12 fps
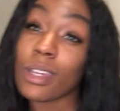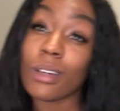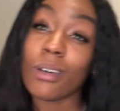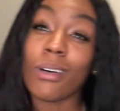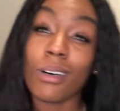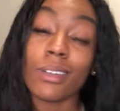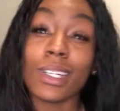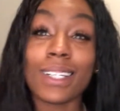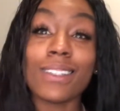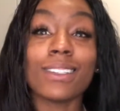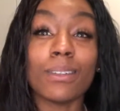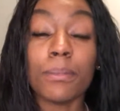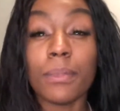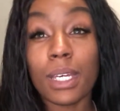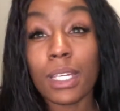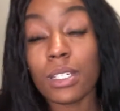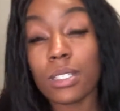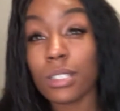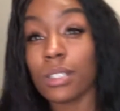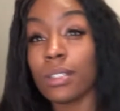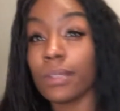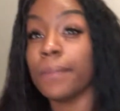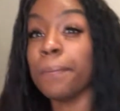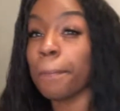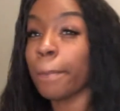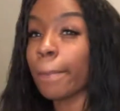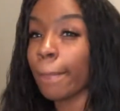just to get it all nice and mixed.